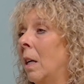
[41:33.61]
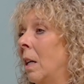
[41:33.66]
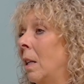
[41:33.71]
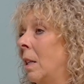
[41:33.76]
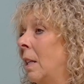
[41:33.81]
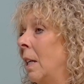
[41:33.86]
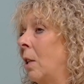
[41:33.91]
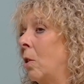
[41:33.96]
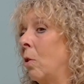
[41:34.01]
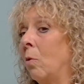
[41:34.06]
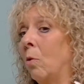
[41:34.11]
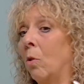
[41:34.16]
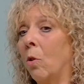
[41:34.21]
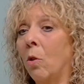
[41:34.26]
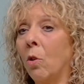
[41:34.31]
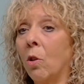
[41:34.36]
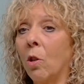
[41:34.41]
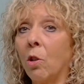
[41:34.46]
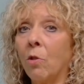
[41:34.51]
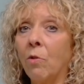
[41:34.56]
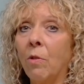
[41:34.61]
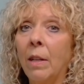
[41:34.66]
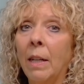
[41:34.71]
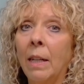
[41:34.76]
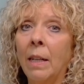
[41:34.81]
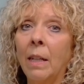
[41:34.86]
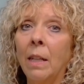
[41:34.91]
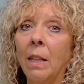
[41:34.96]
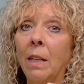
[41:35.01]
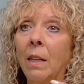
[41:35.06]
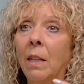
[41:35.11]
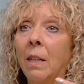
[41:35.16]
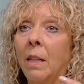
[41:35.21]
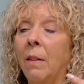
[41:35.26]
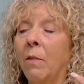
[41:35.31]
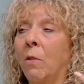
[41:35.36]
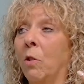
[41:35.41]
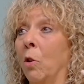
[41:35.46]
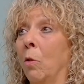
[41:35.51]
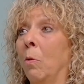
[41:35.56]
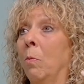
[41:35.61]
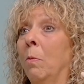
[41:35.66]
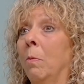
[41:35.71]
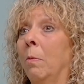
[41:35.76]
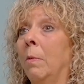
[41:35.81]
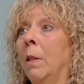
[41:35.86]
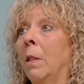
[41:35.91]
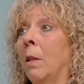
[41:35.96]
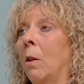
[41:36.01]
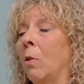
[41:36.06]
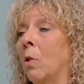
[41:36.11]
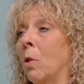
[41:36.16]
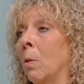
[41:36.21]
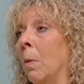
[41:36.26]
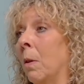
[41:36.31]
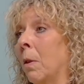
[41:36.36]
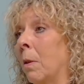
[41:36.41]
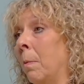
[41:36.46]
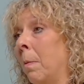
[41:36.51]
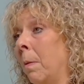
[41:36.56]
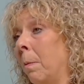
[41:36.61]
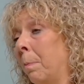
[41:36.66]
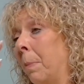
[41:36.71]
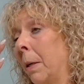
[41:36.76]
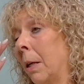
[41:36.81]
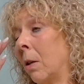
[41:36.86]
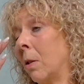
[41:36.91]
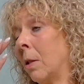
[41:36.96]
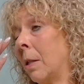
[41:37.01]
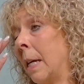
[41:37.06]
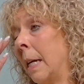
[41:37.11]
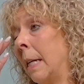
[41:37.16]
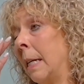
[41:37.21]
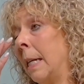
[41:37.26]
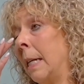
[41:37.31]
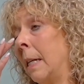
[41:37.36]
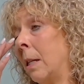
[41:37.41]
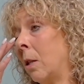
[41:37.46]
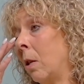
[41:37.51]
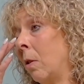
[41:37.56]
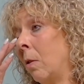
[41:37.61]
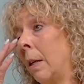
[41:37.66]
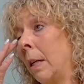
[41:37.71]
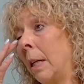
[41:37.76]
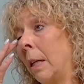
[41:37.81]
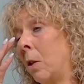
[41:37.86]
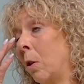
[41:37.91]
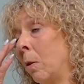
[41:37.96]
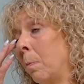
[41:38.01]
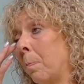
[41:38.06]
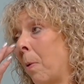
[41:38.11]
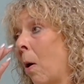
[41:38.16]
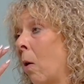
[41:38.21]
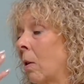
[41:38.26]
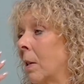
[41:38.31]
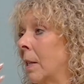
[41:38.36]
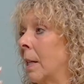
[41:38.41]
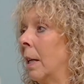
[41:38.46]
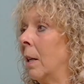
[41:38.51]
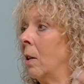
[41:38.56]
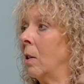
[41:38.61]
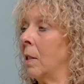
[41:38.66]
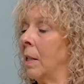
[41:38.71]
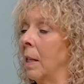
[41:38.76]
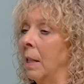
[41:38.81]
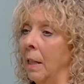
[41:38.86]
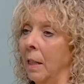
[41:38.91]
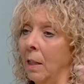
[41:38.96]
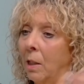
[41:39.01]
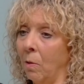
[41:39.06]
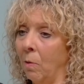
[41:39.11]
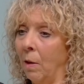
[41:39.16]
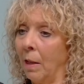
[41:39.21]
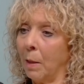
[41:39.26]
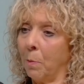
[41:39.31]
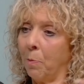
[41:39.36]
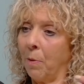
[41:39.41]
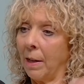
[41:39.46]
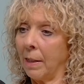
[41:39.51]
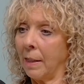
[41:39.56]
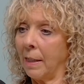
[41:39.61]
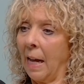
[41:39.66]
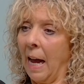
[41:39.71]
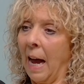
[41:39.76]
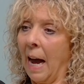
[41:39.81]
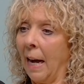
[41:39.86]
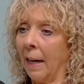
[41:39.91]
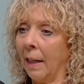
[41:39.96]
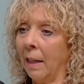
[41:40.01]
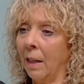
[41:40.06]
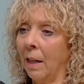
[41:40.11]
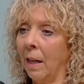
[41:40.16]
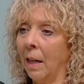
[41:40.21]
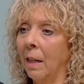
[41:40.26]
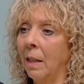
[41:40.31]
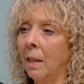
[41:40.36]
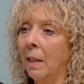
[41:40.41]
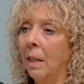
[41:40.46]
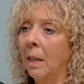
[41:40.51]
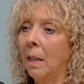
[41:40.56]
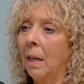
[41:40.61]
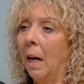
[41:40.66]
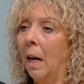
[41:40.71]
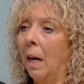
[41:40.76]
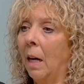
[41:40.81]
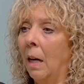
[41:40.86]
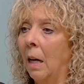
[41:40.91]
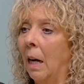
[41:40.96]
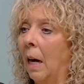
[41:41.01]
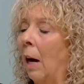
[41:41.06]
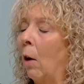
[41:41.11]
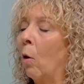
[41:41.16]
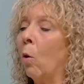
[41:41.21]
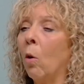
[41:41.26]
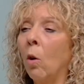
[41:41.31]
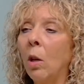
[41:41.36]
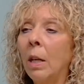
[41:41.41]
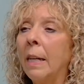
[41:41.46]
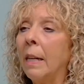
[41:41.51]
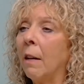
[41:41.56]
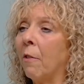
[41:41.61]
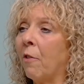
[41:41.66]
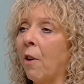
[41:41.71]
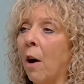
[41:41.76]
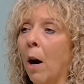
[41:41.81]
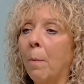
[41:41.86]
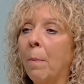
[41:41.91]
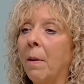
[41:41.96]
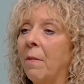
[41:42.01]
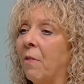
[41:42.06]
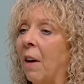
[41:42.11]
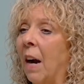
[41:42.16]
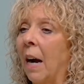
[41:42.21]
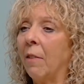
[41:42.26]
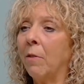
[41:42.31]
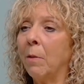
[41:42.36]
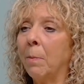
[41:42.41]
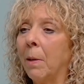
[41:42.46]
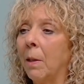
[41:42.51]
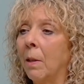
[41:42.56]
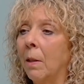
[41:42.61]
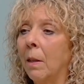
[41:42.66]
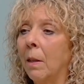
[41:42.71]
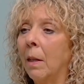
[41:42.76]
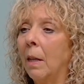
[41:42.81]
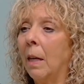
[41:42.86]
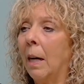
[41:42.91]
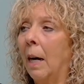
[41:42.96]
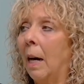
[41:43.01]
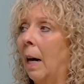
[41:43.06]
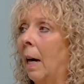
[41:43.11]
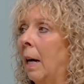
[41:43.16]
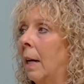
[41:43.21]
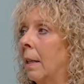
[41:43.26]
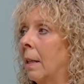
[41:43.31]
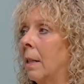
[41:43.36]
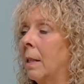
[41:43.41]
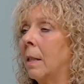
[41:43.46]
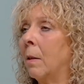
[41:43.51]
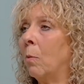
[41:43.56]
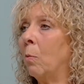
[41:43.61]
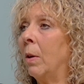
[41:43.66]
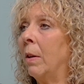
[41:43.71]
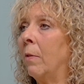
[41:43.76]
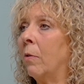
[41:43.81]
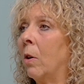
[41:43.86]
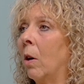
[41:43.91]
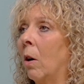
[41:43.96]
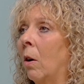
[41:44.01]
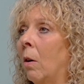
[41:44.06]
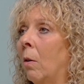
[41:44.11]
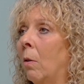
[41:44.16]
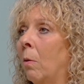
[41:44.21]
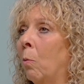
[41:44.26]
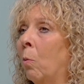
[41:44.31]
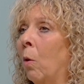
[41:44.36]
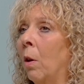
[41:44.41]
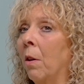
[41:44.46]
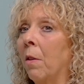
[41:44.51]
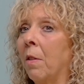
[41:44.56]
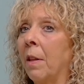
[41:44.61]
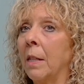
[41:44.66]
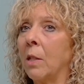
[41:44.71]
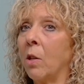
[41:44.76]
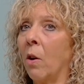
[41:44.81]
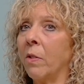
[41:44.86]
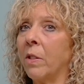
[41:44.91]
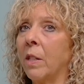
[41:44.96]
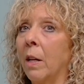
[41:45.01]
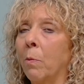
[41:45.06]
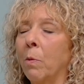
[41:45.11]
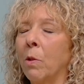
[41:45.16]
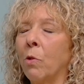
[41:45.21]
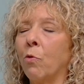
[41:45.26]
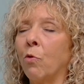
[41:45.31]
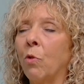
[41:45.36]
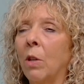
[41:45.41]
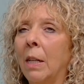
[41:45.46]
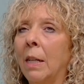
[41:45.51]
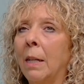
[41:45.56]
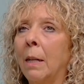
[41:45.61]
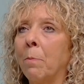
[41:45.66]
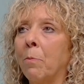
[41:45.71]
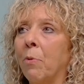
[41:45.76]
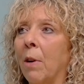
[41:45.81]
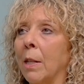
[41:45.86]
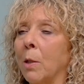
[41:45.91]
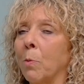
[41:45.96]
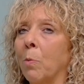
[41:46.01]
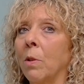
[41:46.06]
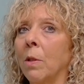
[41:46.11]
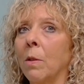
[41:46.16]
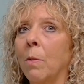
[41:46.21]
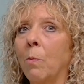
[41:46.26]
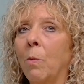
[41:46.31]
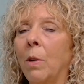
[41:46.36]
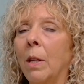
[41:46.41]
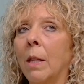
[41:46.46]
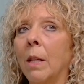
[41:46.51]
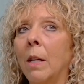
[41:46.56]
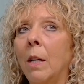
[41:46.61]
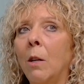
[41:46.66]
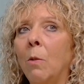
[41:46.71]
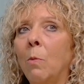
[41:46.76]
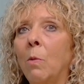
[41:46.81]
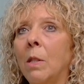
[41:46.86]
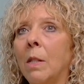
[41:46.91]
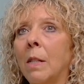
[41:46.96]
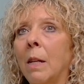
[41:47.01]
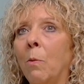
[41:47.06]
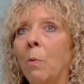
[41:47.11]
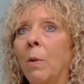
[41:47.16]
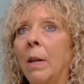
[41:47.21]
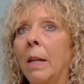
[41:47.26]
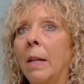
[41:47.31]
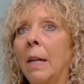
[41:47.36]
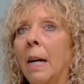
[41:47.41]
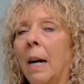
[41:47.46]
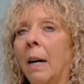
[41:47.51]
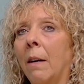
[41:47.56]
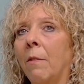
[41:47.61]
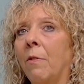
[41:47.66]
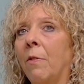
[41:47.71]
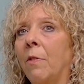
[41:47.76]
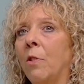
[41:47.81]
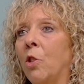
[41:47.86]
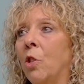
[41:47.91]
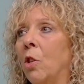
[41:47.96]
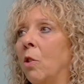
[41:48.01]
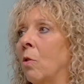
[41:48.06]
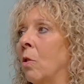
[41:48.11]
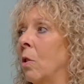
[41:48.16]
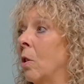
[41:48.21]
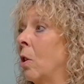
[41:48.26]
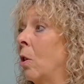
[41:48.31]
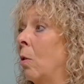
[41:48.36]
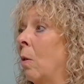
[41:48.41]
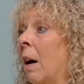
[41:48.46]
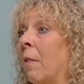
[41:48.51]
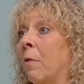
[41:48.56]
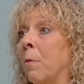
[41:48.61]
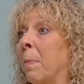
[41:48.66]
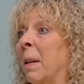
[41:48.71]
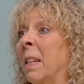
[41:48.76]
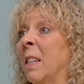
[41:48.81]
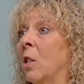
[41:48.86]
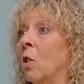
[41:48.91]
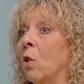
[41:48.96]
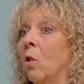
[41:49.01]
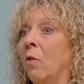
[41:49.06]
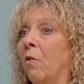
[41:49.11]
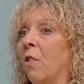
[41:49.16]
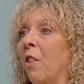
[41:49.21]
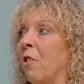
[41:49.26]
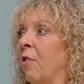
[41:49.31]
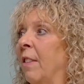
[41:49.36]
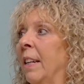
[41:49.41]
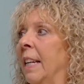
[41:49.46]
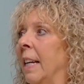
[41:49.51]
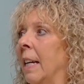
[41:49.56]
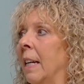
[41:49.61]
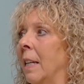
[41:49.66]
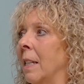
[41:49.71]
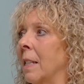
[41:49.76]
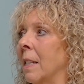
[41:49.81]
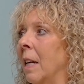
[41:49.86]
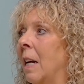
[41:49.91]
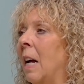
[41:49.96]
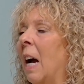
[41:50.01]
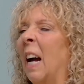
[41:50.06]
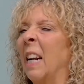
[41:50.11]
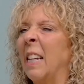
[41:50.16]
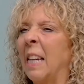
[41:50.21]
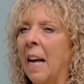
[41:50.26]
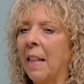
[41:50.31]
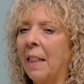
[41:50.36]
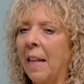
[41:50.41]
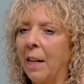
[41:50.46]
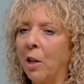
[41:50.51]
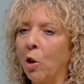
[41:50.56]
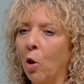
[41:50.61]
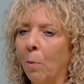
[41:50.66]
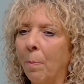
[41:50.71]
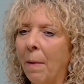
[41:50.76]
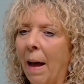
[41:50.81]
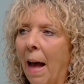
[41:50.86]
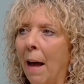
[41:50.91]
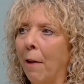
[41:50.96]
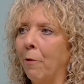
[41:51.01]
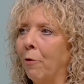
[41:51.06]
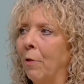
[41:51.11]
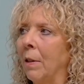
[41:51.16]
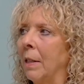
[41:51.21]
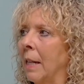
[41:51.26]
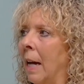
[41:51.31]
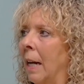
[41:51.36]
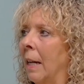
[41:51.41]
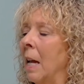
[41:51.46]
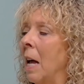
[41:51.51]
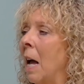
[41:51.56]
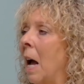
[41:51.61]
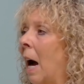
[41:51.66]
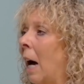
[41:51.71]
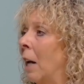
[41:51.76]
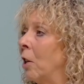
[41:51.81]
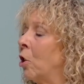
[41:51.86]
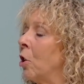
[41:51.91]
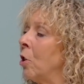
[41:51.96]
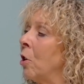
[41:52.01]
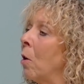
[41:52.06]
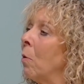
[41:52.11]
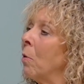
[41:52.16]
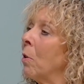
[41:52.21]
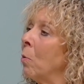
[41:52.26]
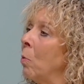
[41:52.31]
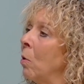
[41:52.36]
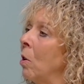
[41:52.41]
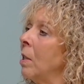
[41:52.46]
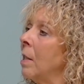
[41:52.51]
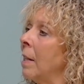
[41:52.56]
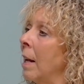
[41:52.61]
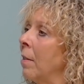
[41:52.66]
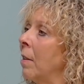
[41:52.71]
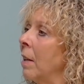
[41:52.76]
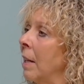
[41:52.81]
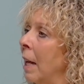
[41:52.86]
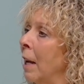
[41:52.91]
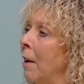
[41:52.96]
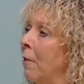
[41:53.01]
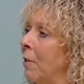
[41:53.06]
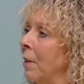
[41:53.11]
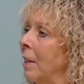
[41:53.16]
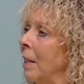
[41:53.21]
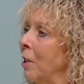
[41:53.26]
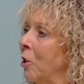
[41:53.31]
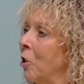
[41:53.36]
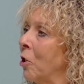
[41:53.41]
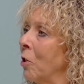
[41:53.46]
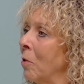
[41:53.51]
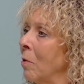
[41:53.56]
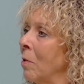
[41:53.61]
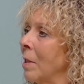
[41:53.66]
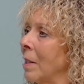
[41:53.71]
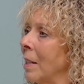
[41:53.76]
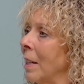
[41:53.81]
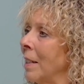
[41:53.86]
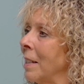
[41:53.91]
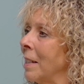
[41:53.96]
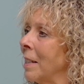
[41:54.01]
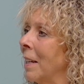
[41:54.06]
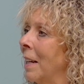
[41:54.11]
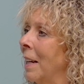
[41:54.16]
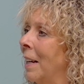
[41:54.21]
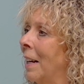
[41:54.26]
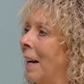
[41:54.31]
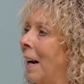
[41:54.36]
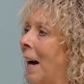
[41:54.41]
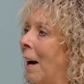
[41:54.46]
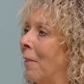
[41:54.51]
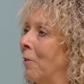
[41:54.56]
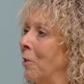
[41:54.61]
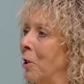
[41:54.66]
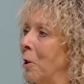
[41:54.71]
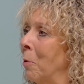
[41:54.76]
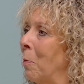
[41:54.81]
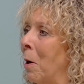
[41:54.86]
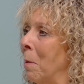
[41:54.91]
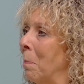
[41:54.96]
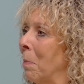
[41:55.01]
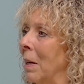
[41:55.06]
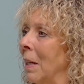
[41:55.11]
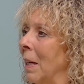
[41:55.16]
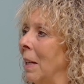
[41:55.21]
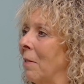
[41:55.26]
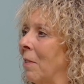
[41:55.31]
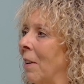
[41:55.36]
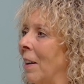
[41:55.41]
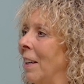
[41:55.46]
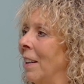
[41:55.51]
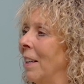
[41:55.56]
They do cookery. They do, some of them, because they do boxing because they need to express their anger, all in a farm environment. And we've got, one of the things Ofsted was really impressed with was that we have students who haven't been to school for 3 years, and yet they come every day. And do you know what the worst day of the year for these students is? Aaron, you won't believe it.